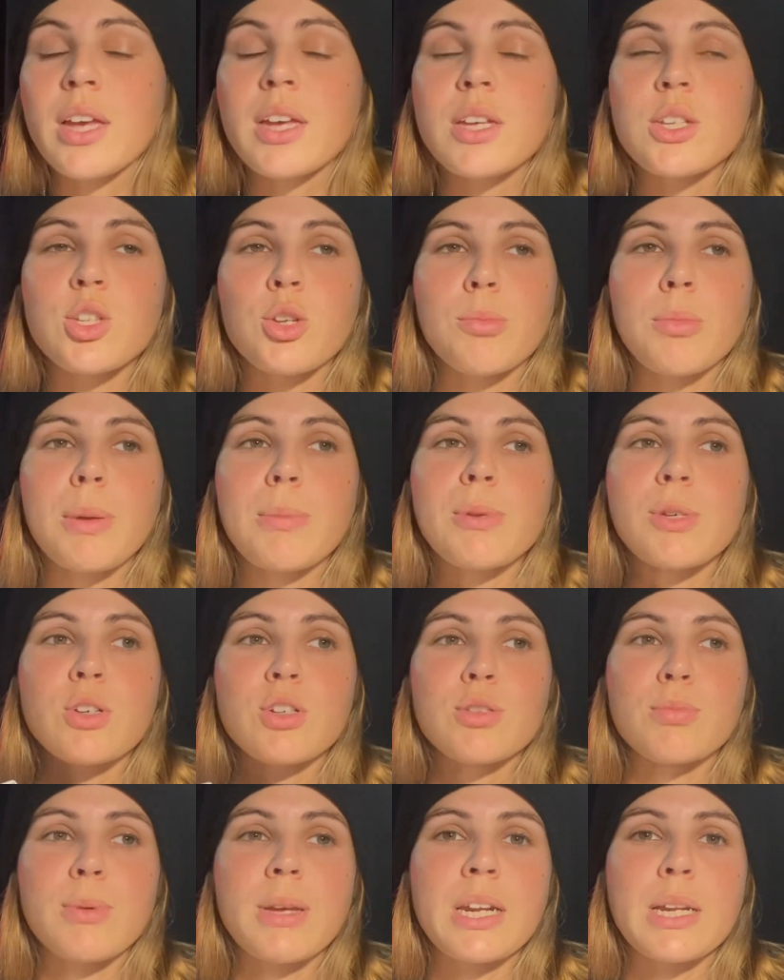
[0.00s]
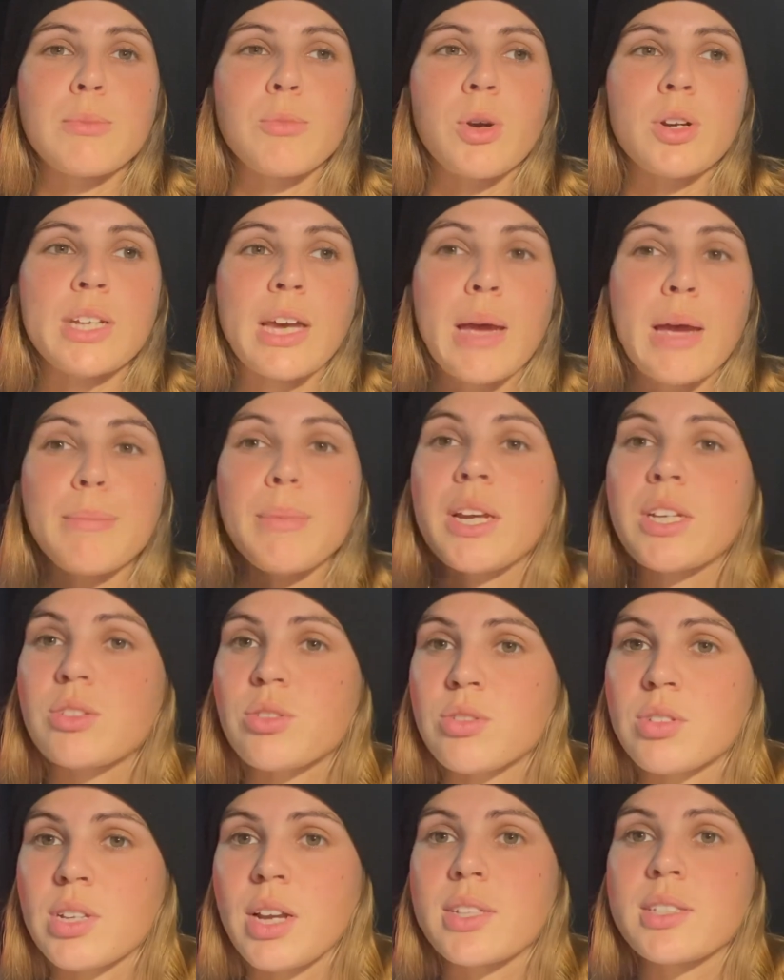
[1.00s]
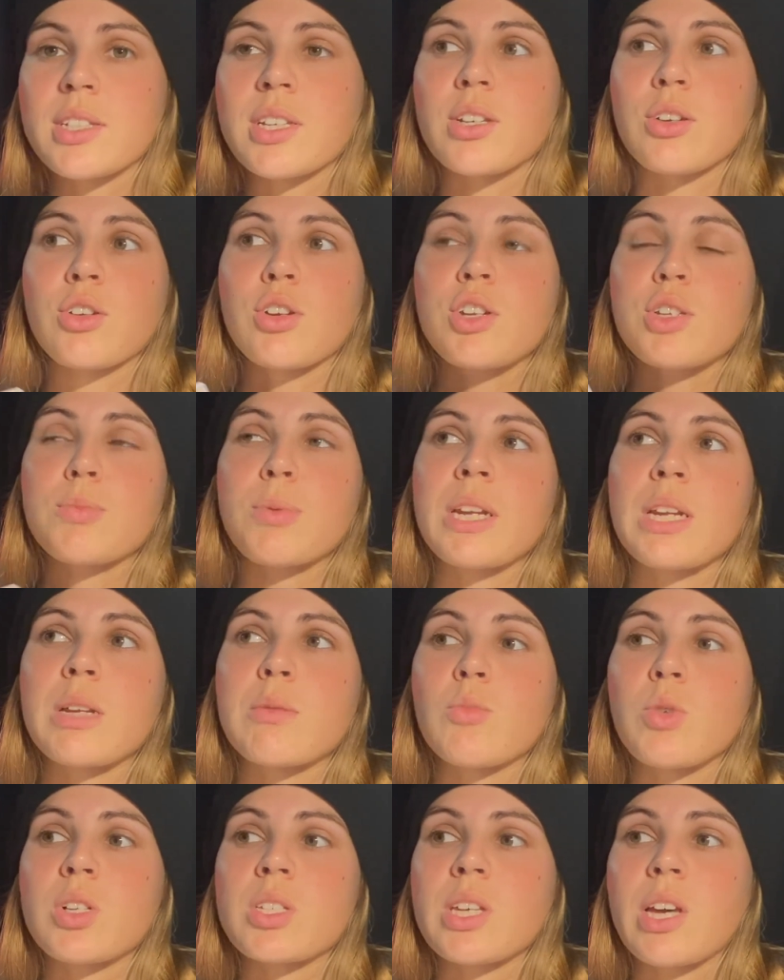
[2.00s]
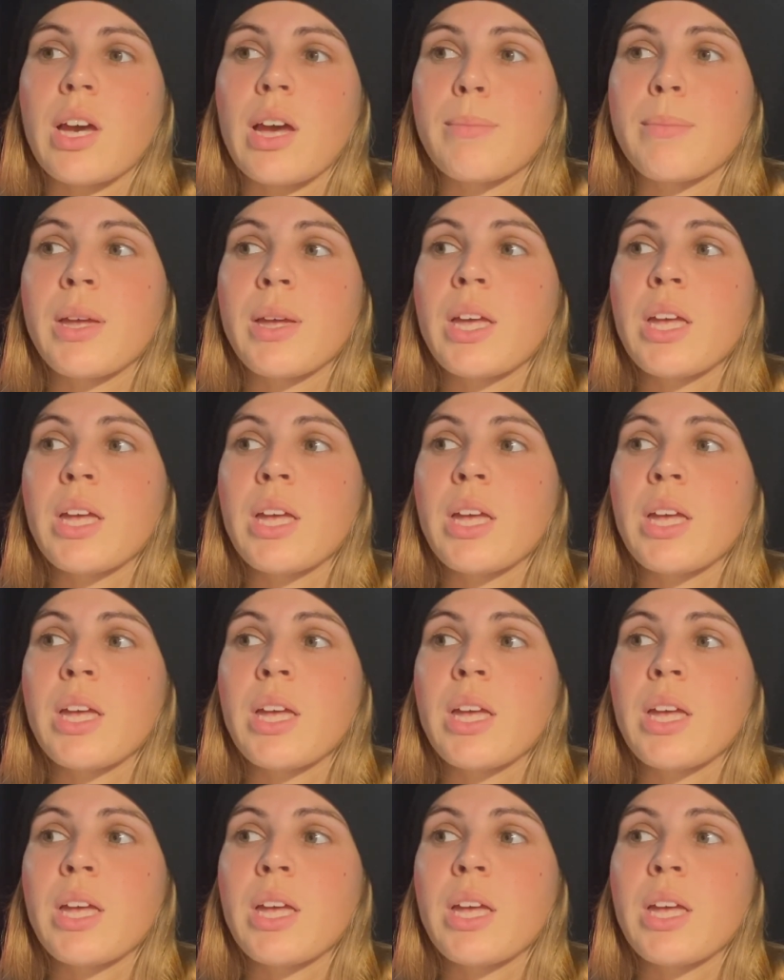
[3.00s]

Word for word: So maybe you're spending more time exercising or you're spending more time,